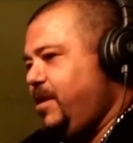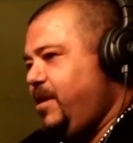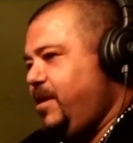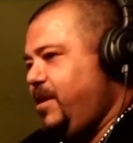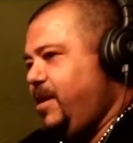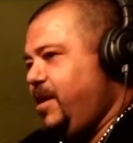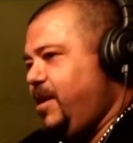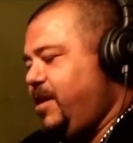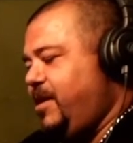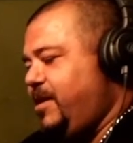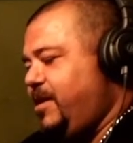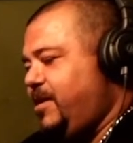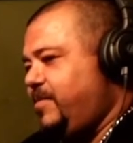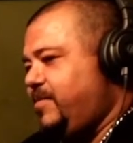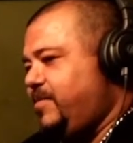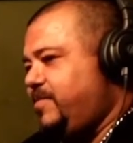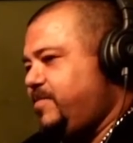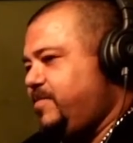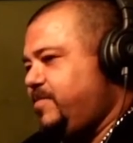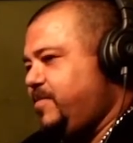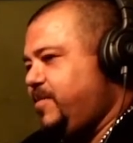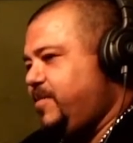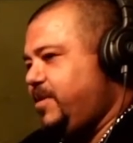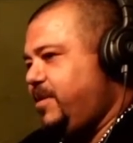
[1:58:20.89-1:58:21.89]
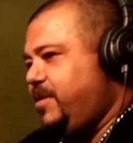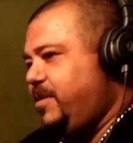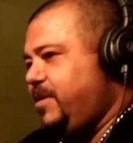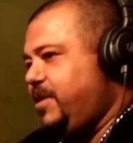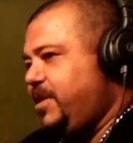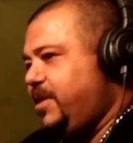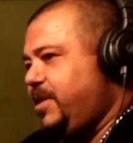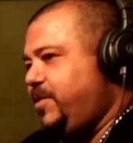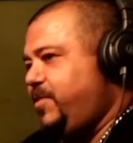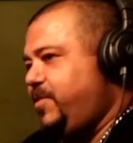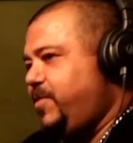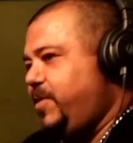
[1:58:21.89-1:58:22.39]
was cooking
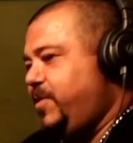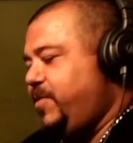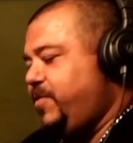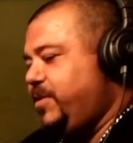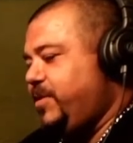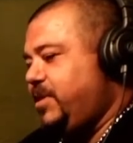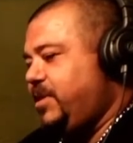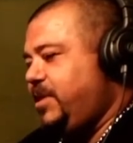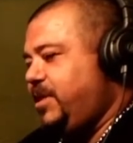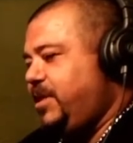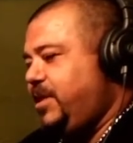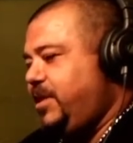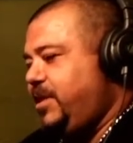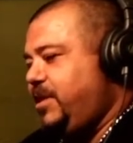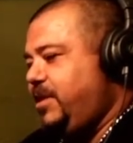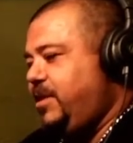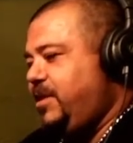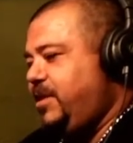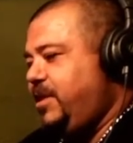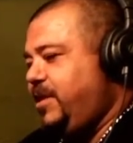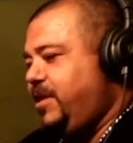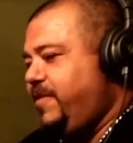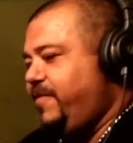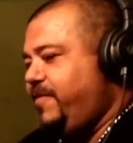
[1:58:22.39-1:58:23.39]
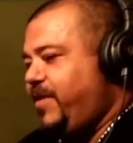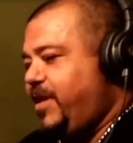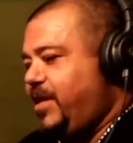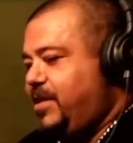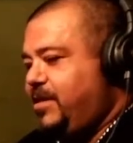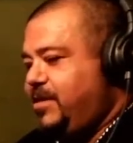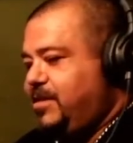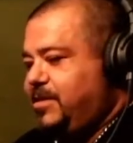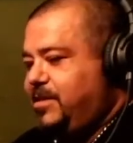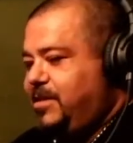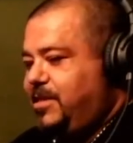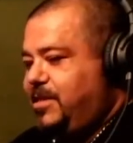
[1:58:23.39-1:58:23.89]
at 21C. He invited
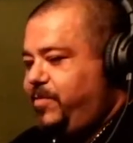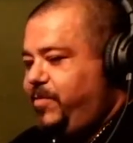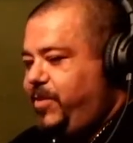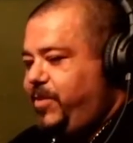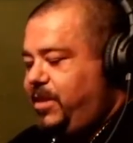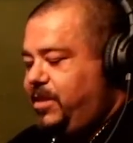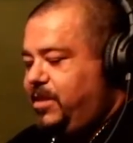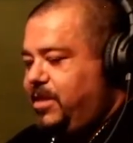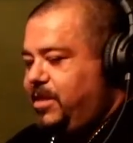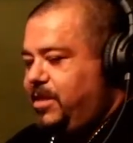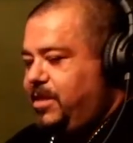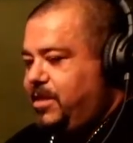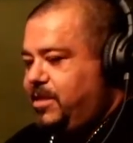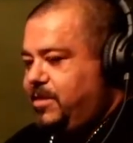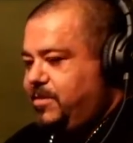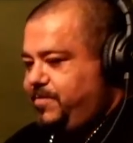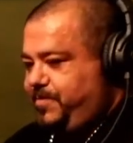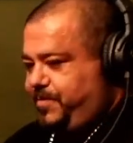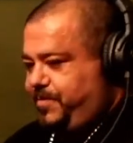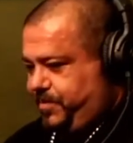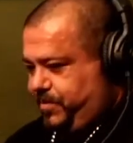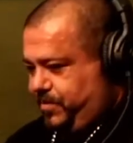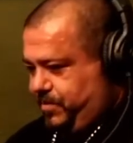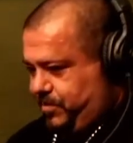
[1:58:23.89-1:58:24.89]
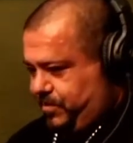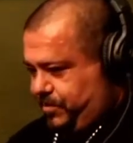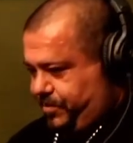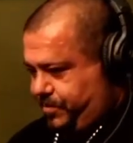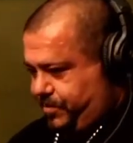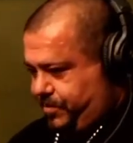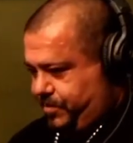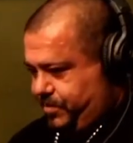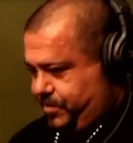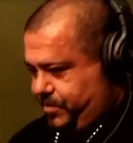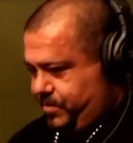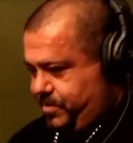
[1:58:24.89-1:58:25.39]
us to come eat there.
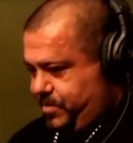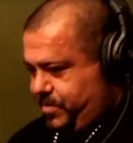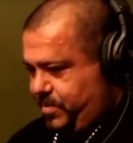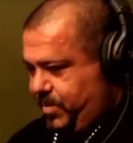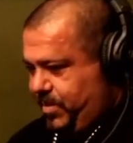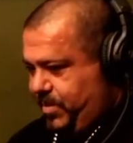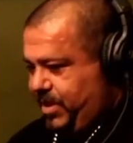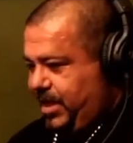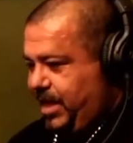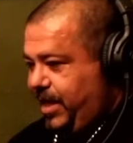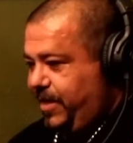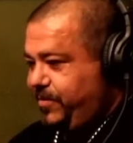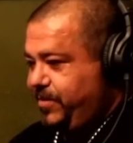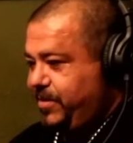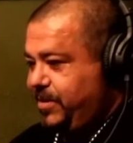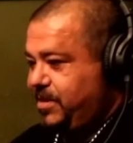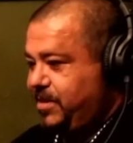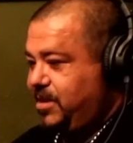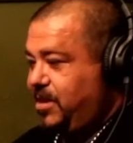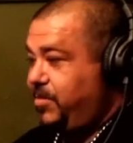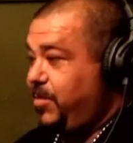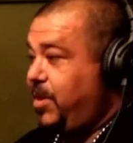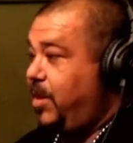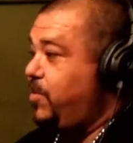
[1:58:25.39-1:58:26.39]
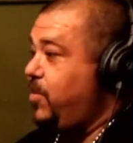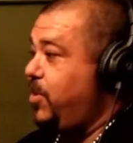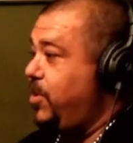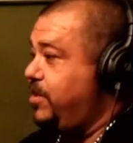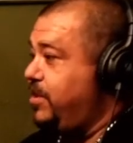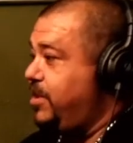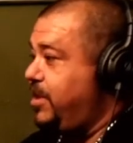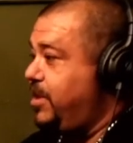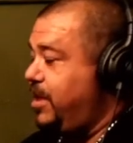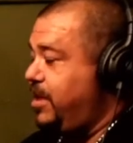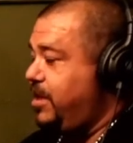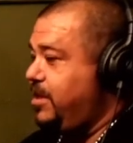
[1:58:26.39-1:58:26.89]
That was on my
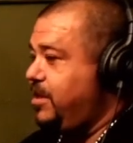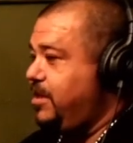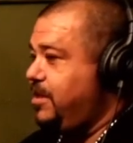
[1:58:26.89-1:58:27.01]
birthday.